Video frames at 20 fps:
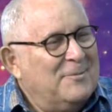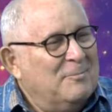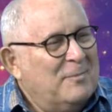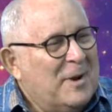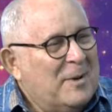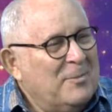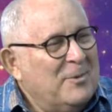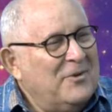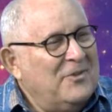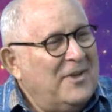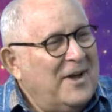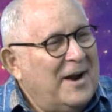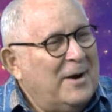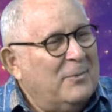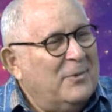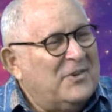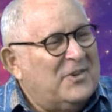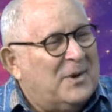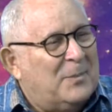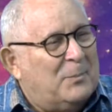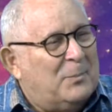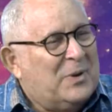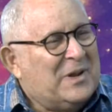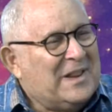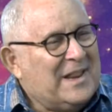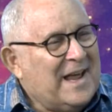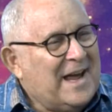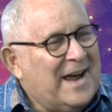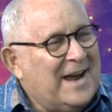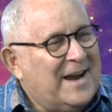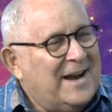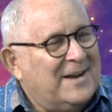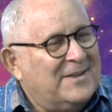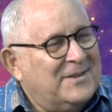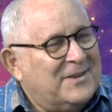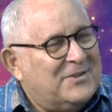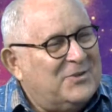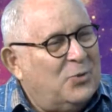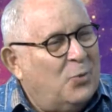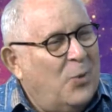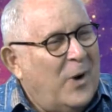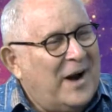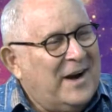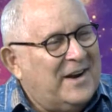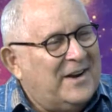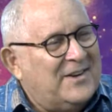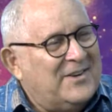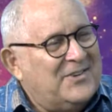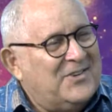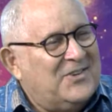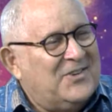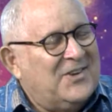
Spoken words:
Remember that was a play in the 20s,